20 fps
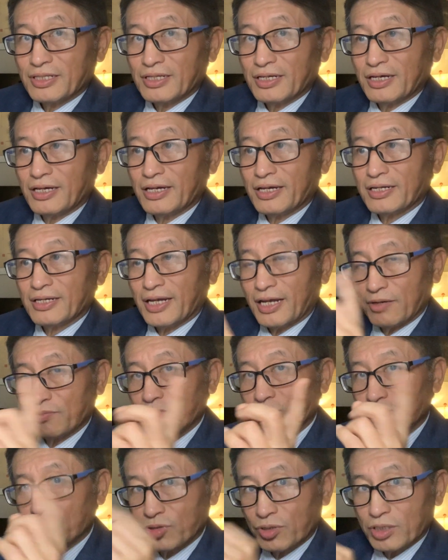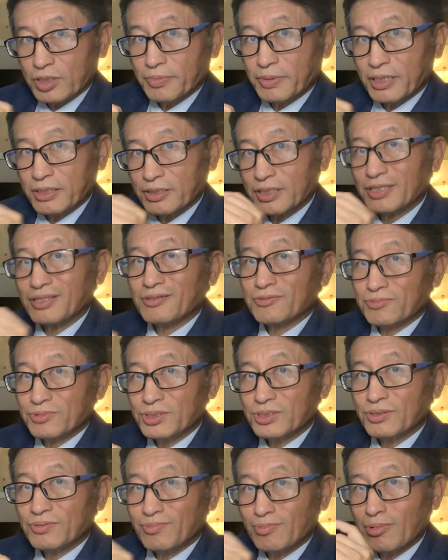and I will talk about it in the
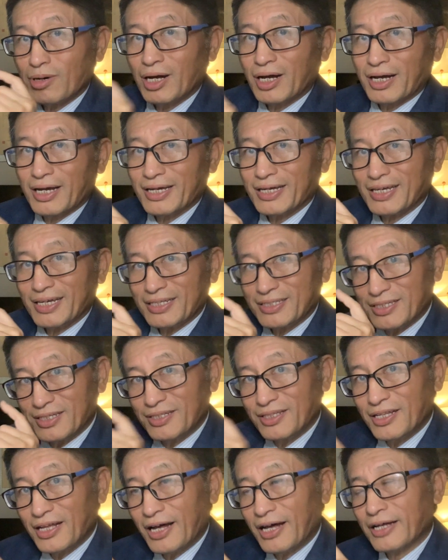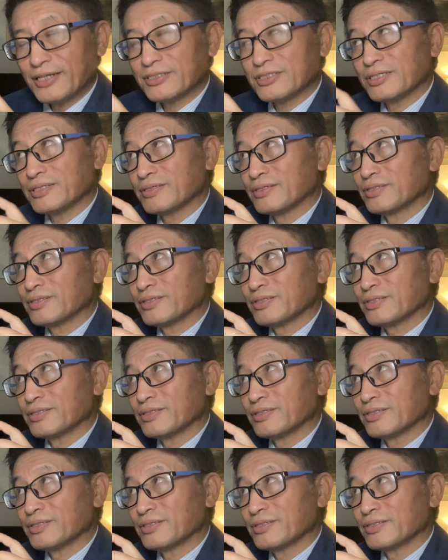video why it did not